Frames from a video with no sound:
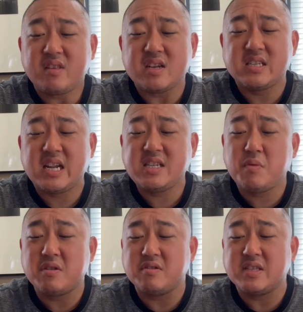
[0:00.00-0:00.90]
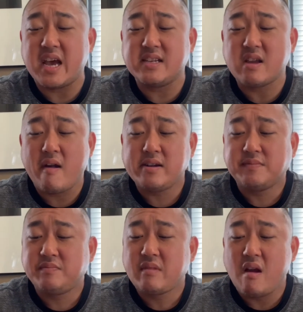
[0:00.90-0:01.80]
today's one of those days.
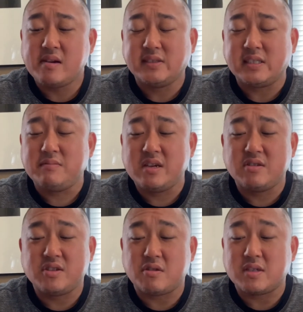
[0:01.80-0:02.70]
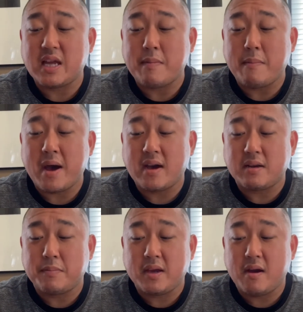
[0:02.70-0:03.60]
I'm literally just gonna stay my behind
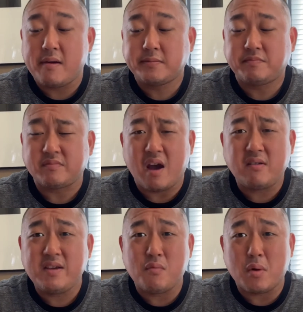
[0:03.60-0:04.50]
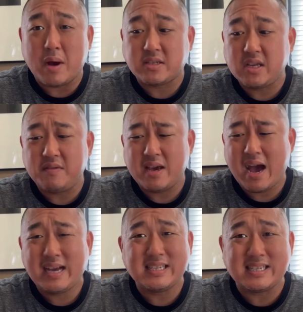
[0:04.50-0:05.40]
up in here. I don't even want to watch TV.
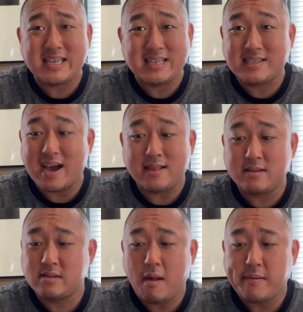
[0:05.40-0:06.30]
I can just sit in silence.